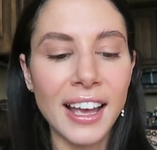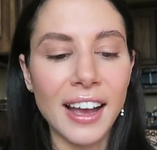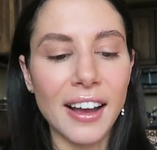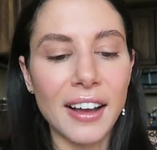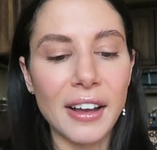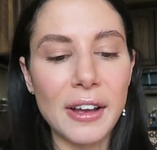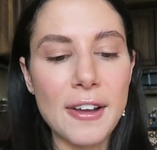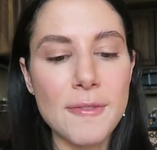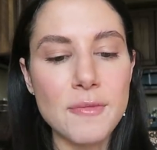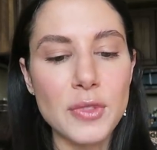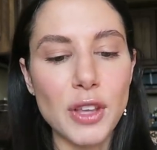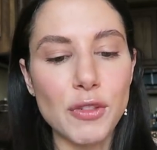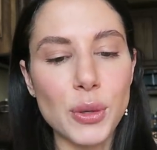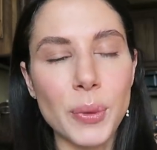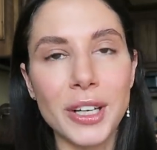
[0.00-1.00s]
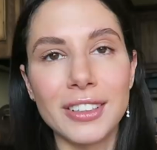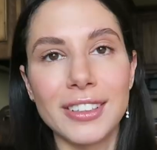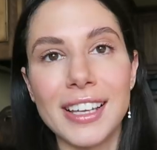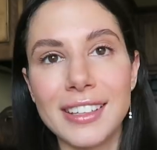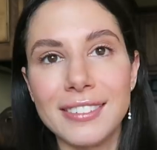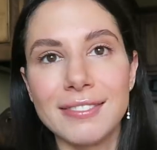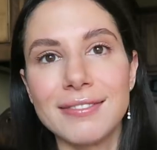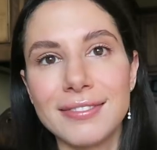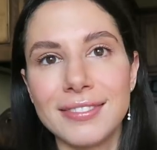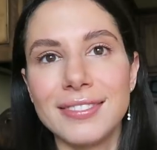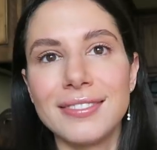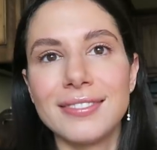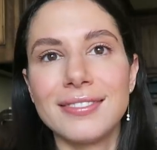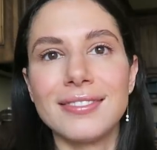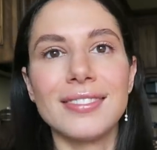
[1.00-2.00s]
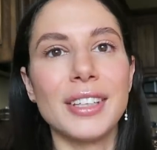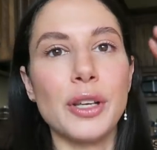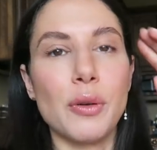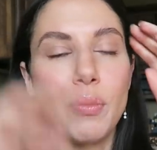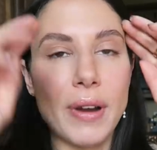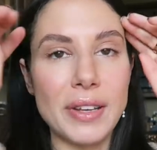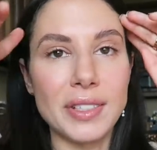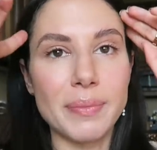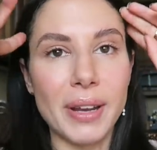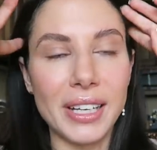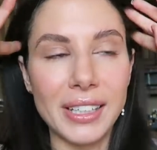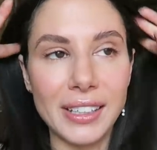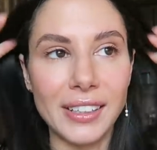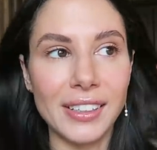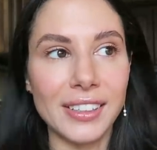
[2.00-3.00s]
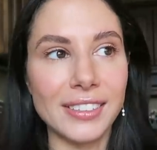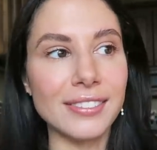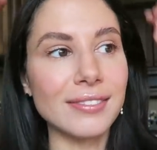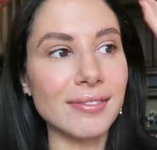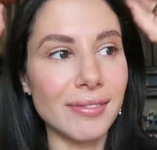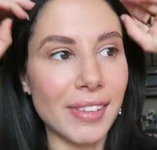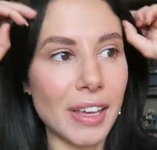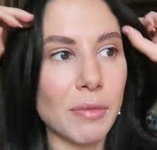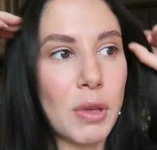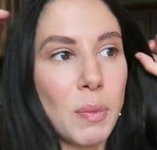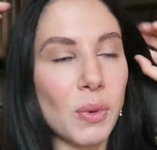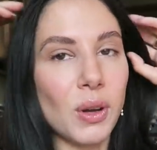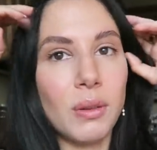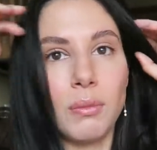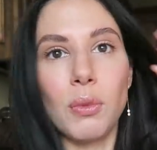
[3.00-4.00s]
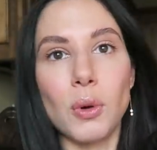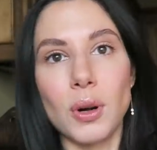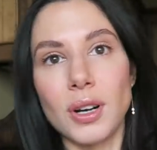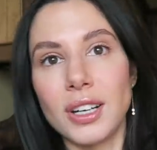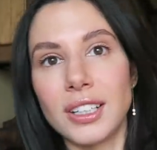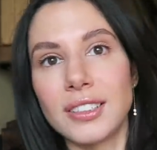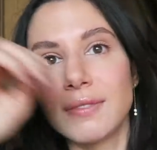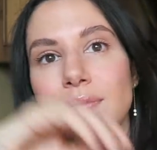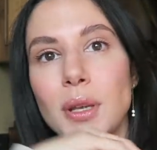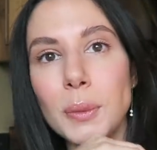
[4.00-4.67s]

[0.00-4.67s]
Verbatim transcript: Um, if you want to like you know, raise money and get people on board.